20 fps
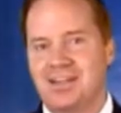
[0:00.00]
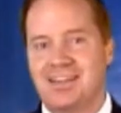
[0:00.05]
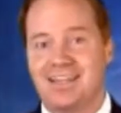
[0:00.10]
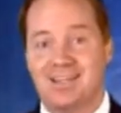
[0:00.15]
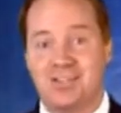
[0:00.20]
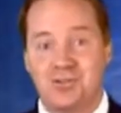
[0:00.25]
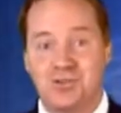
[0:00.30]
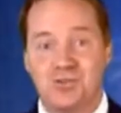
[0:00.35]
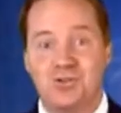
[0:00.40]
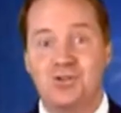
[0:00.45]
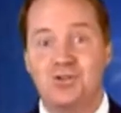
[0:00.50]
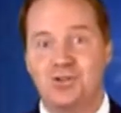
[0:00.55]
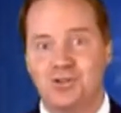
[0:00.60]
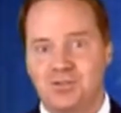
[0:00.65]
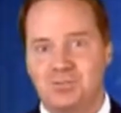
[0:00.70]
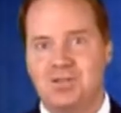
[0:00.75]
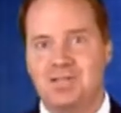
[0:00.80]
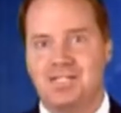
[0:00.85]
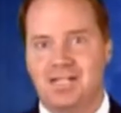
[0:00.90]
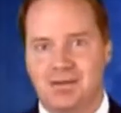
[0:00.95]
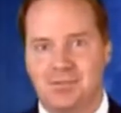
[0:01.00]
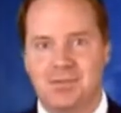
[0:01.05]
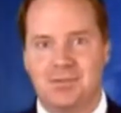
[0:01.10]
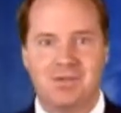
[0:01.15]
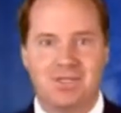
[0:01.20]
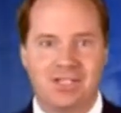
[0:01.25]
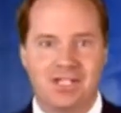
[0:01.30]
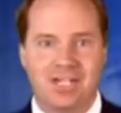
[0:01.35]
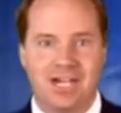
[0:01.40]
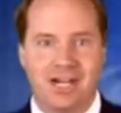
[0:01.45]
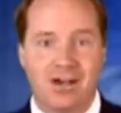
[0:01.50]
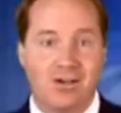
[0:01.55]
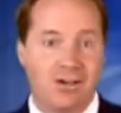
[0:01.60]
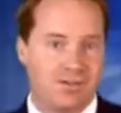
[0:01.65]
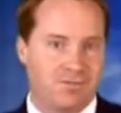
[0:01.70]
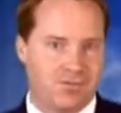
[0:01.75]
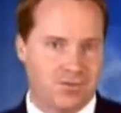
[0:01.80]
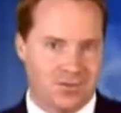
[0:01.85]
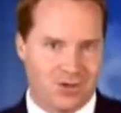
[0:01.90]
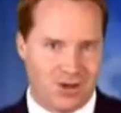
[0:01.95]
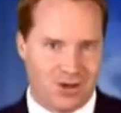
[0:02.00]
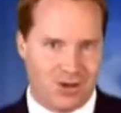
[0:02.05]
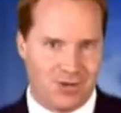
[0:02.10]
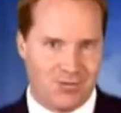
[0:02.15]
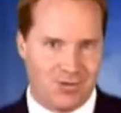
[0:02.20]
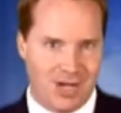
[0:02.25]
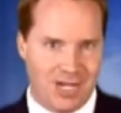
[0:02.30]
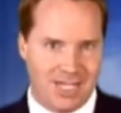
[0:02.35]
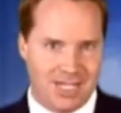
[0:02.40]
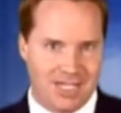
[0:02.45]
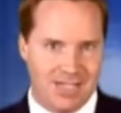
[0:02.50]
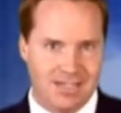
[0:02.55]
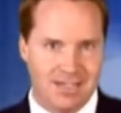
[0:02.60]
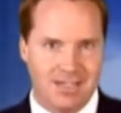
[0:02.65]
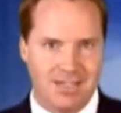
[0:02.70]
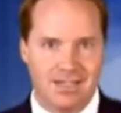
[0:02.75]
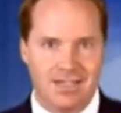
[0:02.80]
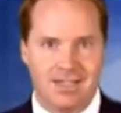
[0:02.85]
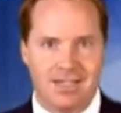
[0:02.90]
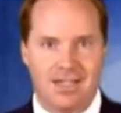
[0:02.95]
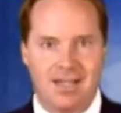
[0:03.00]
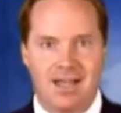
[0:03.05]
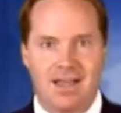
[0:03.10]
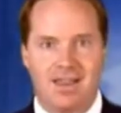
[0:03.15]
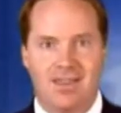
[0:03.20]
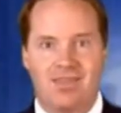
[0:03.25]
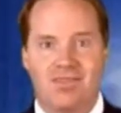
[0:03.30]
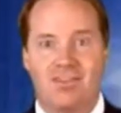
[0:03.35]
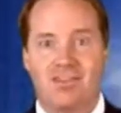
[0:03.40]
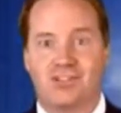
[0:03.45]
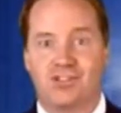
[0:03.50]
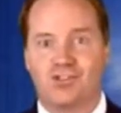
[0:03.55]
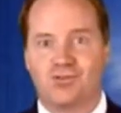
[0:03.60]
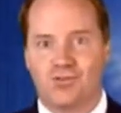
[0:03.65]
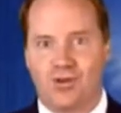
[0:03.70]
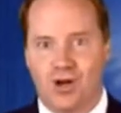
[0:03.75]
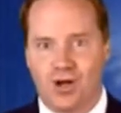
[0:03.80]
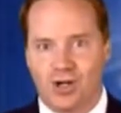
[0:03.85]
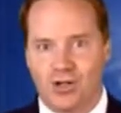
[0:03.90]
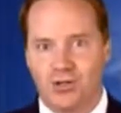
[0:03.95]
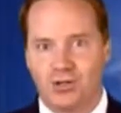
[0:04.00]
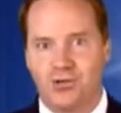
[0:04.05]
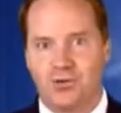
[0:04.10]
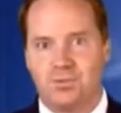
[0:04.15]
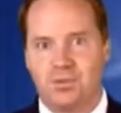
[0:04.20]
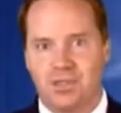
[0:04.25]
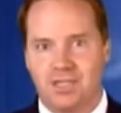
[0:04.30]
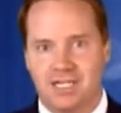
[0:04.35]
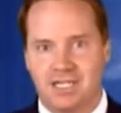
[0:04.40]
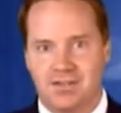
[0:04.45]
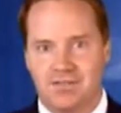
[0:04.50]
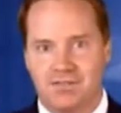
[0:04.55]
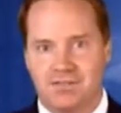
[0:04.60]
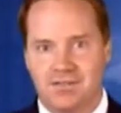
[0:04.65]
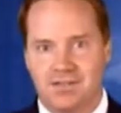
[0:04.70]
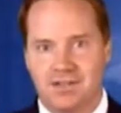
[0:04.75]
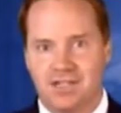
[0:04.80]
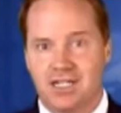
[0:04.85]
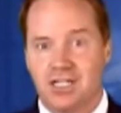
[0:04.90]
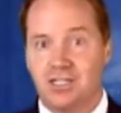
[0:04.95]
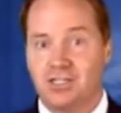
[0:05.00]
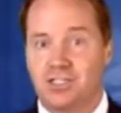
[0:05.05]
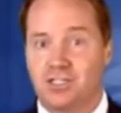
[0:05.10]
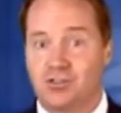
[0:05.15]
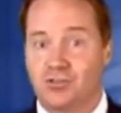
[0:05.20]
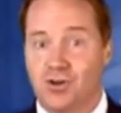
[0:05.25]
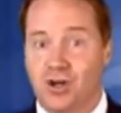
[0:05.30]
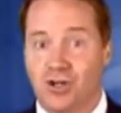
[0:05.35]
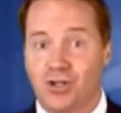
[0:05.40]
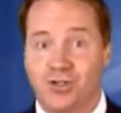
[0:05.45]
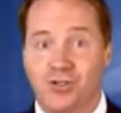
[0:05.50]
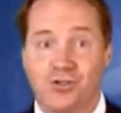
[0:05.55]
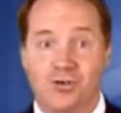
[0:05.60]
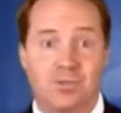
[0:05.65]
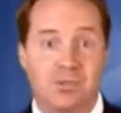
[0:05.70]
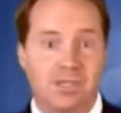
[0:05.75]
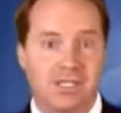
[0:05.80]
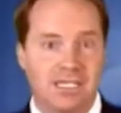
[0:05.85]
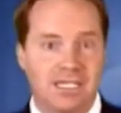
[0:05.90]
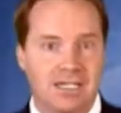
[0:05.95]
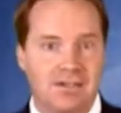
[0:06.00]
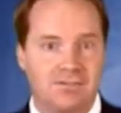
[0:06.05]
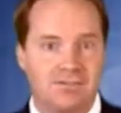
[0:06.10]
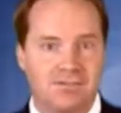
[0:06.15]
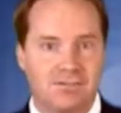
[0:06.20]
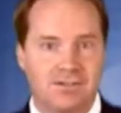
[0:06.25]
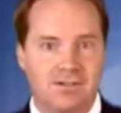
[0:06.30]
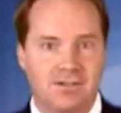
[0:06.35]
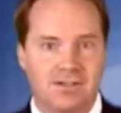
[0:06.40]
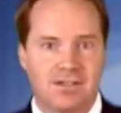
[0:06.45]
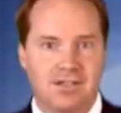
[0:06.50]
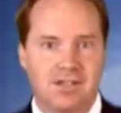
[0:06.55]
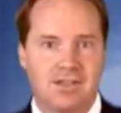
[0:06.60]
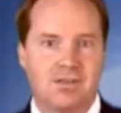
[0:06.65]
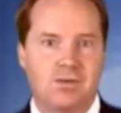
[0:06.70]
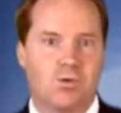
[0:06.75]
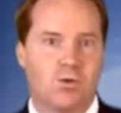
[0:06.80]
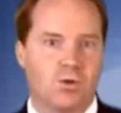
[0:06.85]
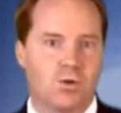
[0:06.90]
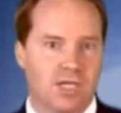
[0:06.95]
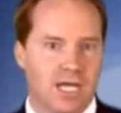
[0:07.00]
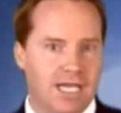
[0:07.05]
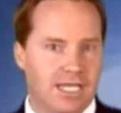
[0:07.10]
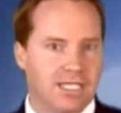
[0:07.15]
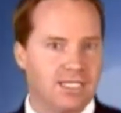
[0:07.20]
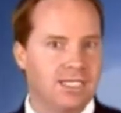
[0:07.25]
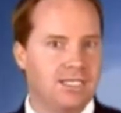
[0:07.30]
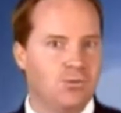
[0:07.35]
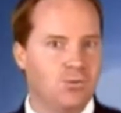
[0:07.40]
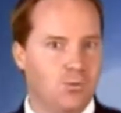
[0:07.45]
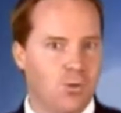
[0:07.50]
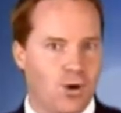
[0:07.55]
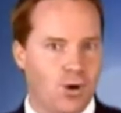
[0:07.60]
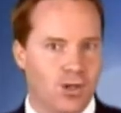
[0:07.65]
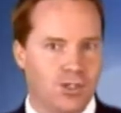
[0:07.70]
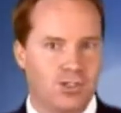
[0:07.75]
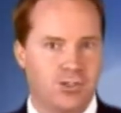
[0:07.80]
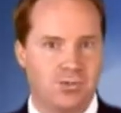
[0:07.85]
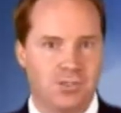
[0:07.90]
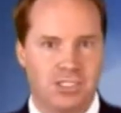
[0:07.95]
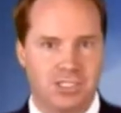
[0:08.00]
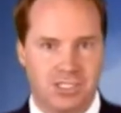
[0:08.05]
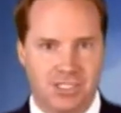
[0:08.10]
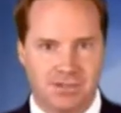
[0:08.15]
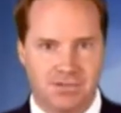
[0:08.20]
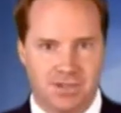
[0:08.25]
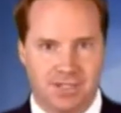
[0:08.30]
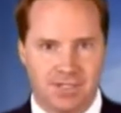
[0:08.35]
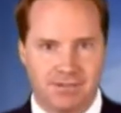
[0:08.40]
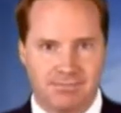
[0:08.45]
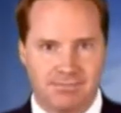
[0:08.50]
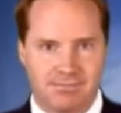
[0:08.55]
that you could become a millionaire if you're not already, the stronger your belief. The stronger your belief, the more likely you are to achieve it.